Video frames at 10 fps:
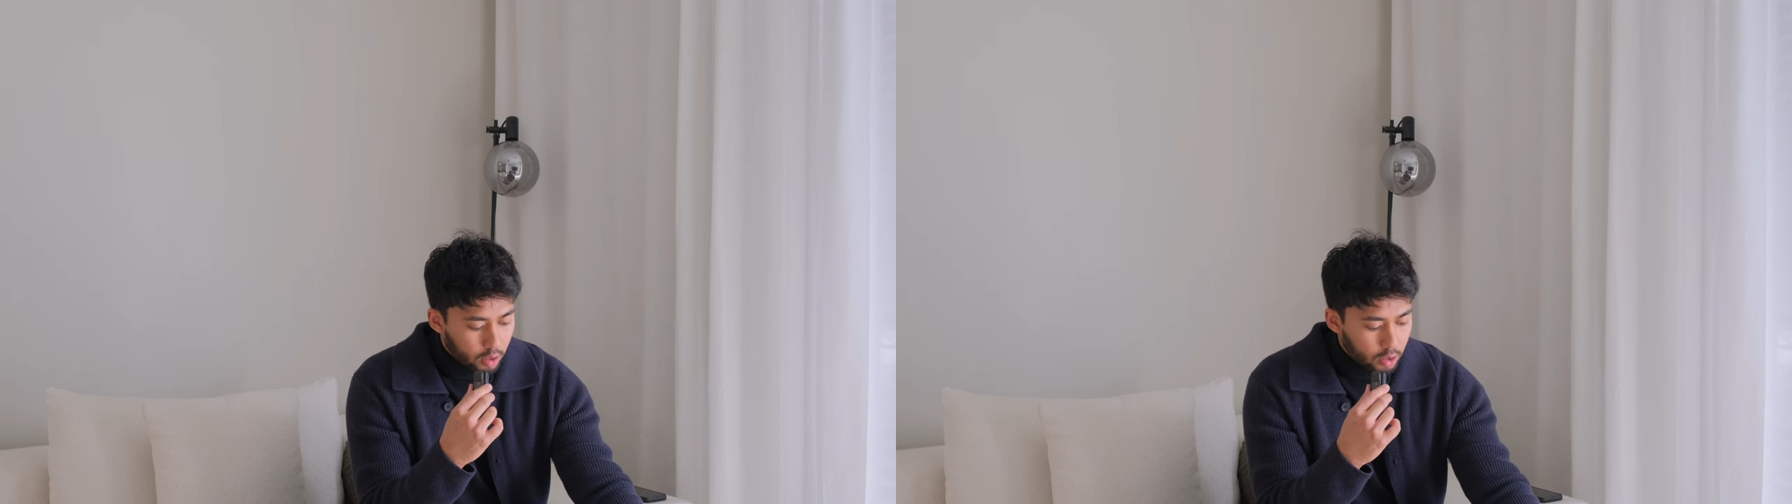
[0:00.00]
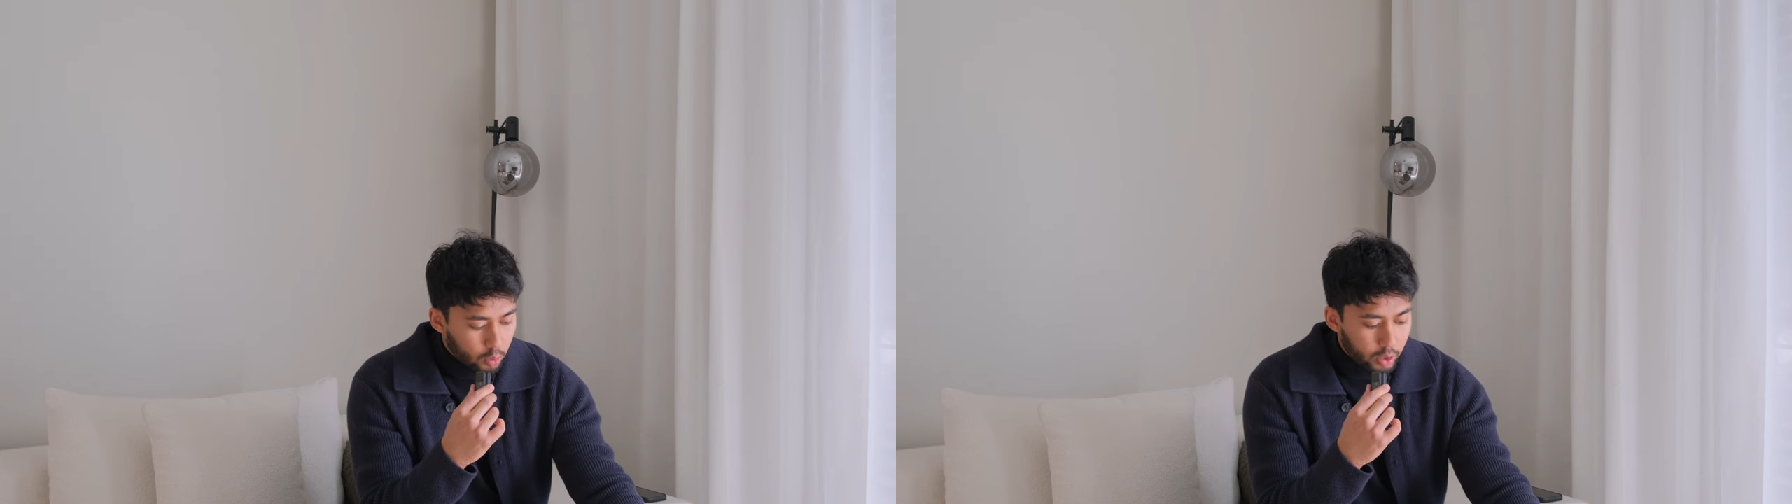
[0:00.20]

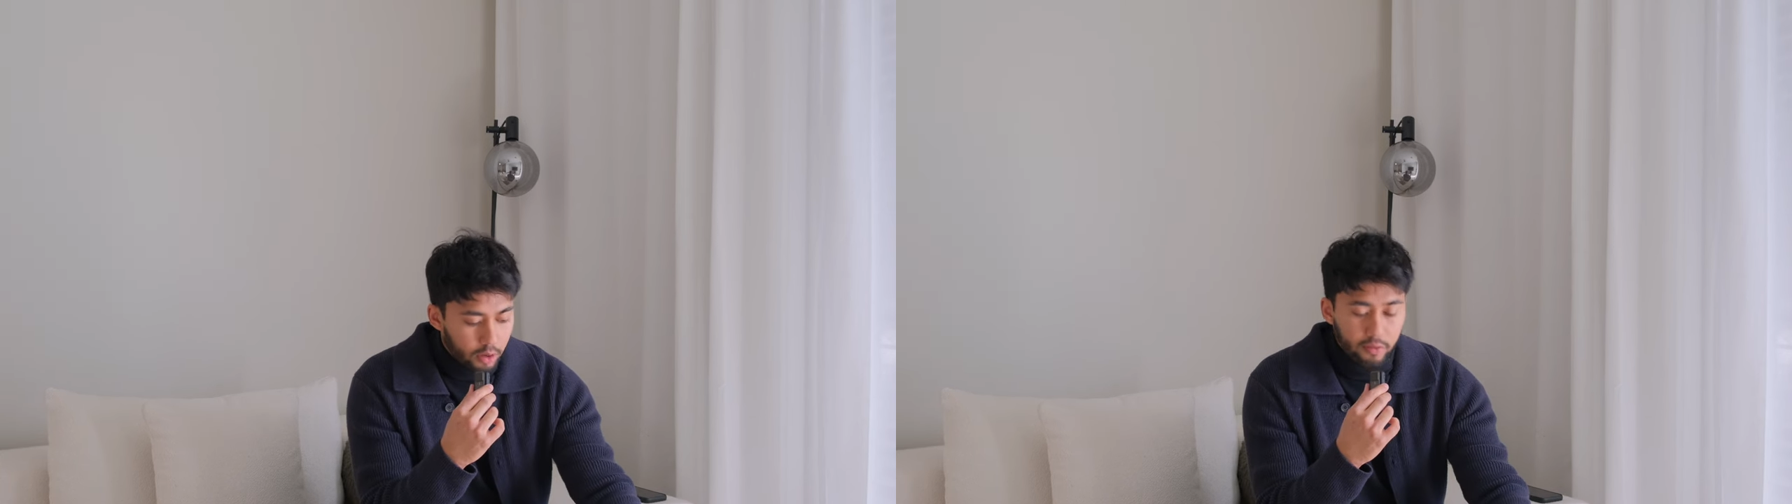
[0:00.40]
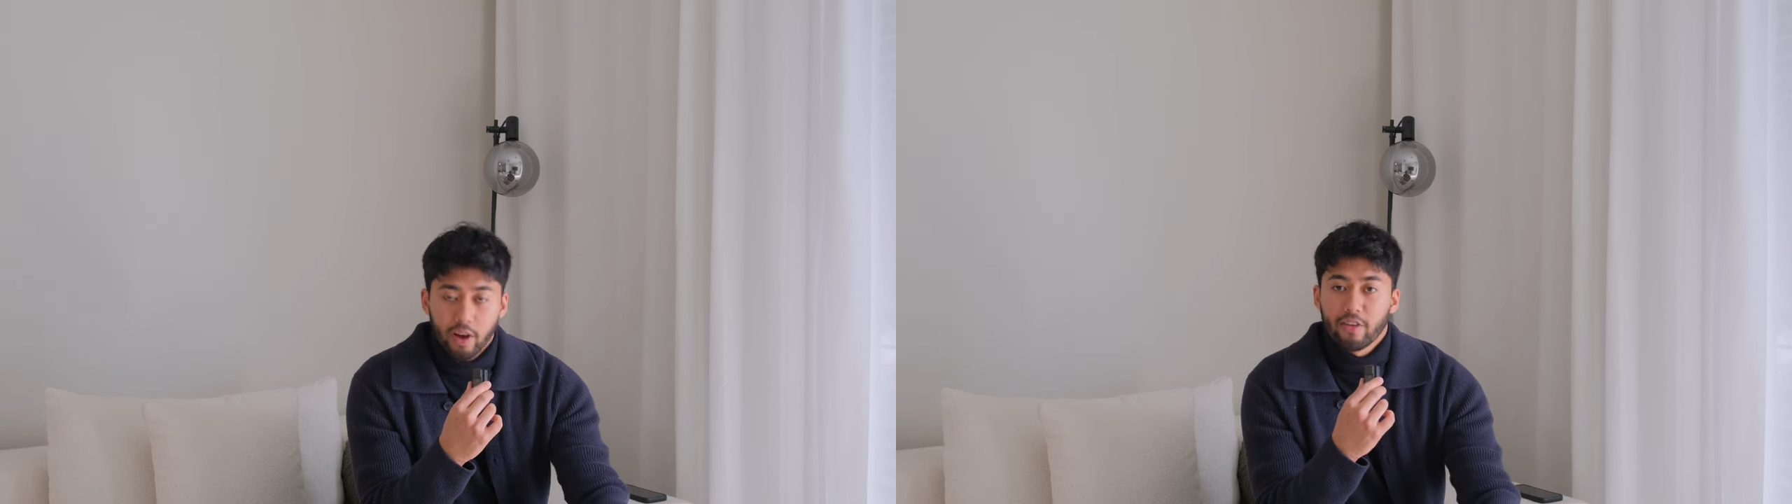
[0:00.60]

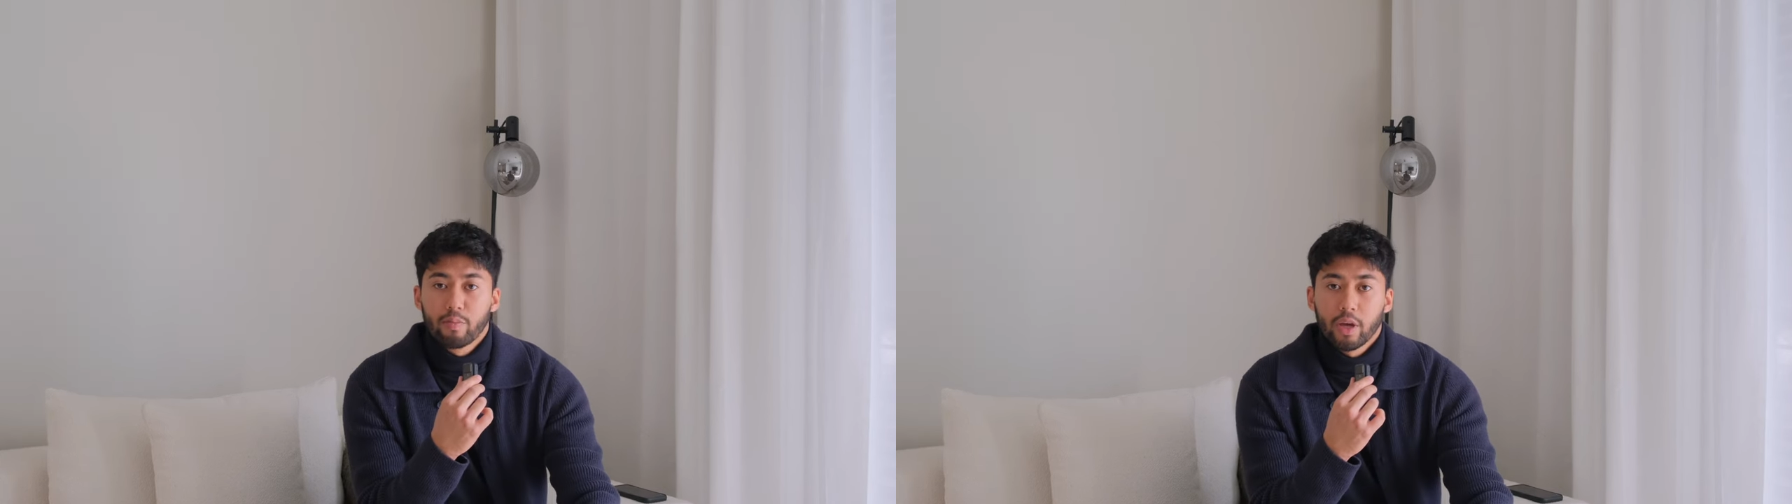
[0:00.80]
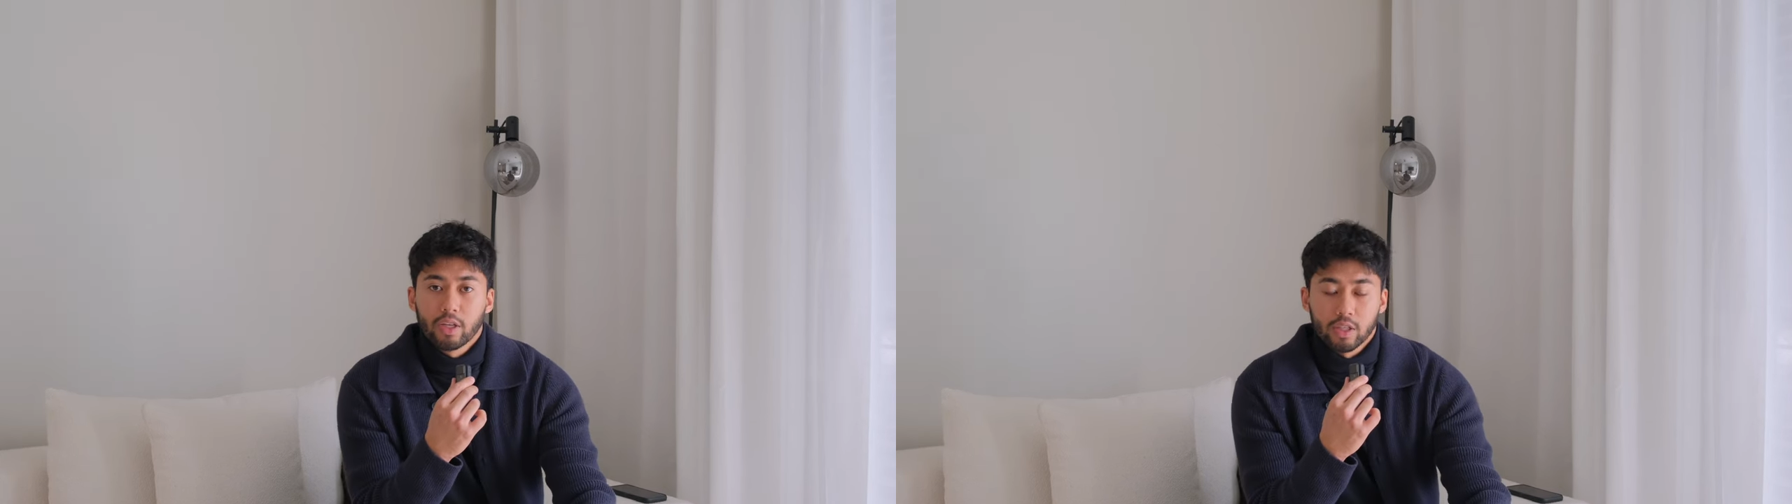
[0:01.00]
25
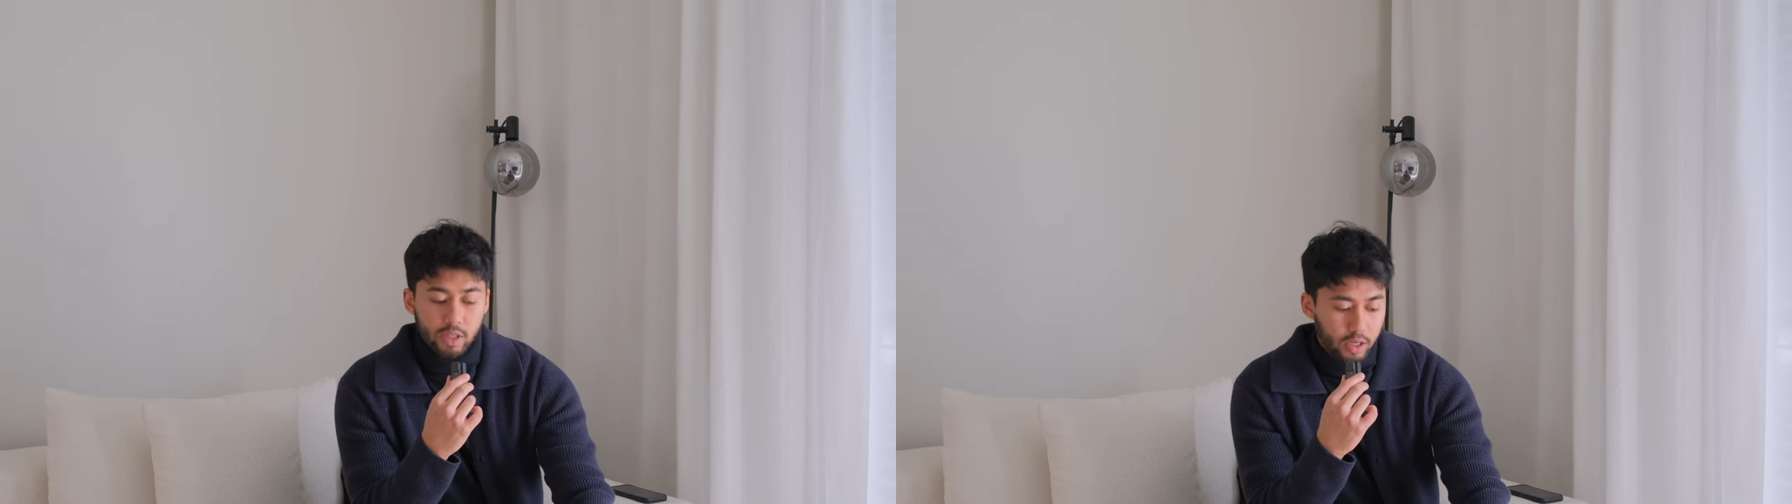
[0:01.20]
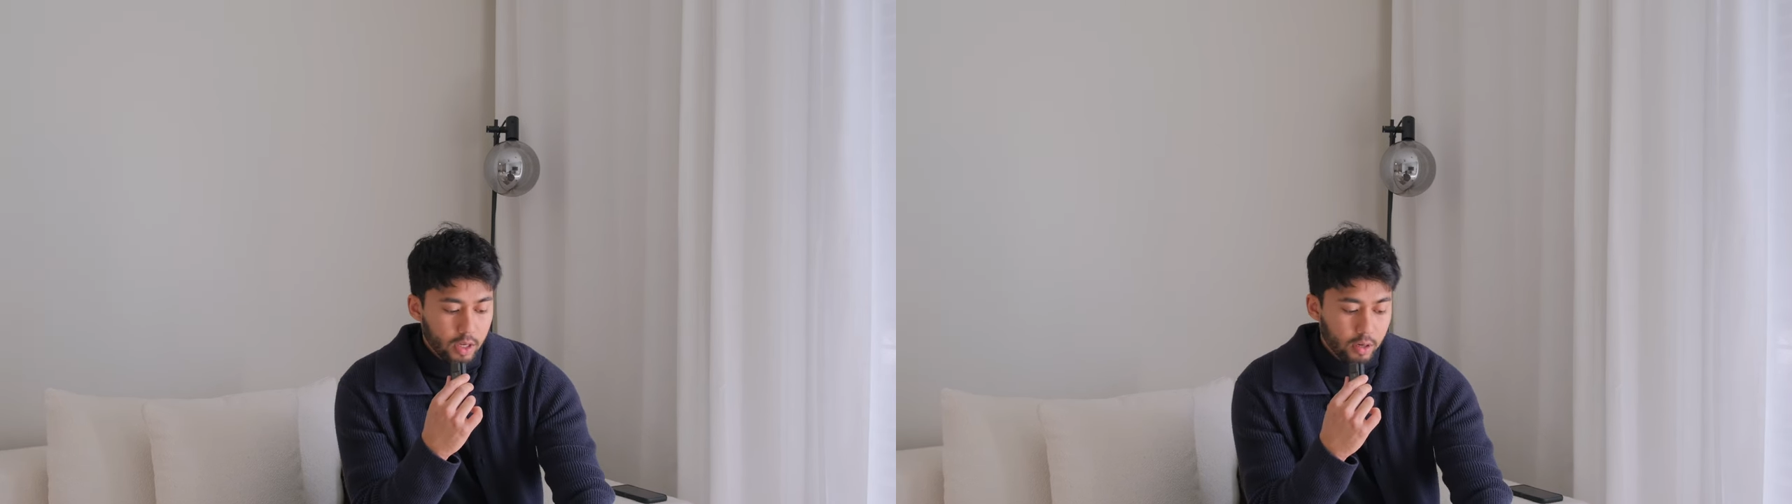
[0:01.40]
pages
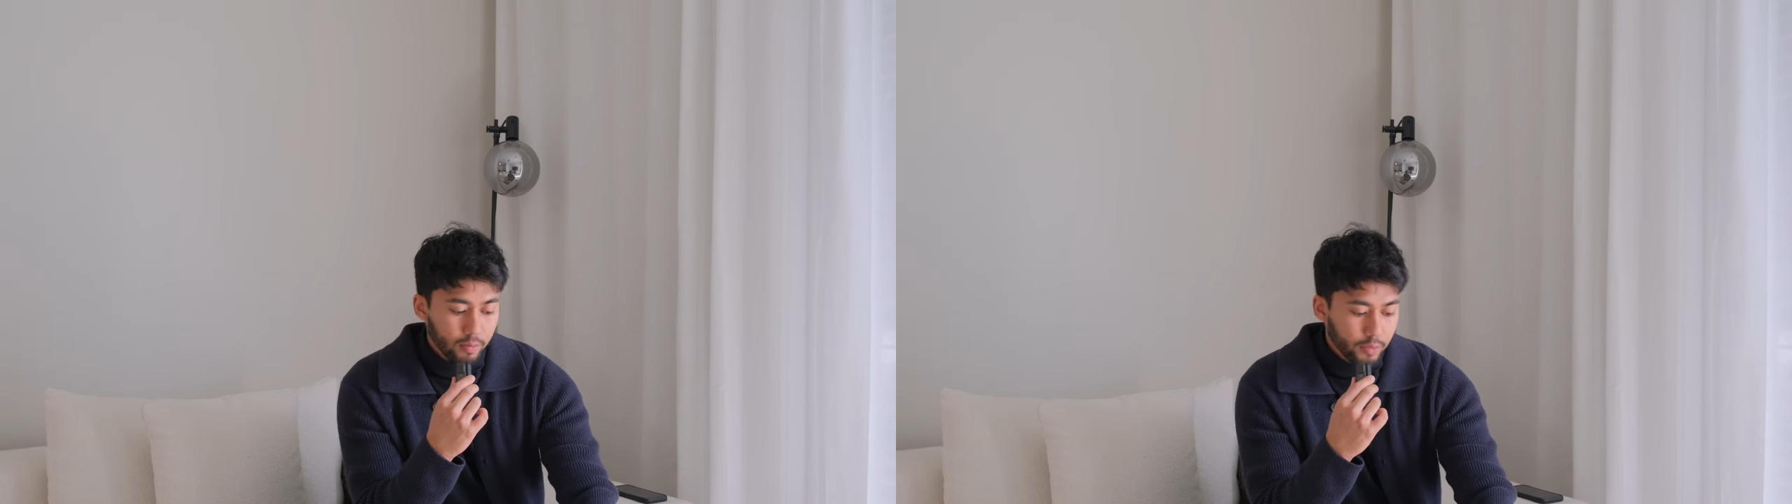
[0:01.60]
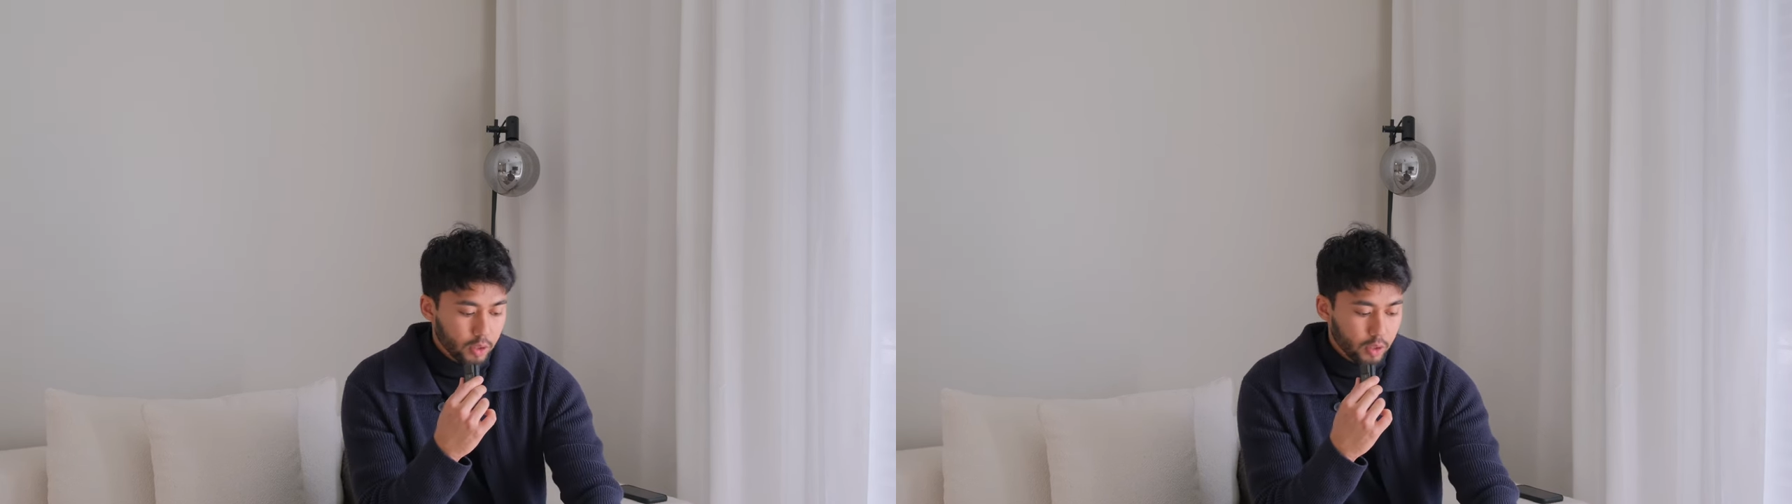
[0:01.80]
in.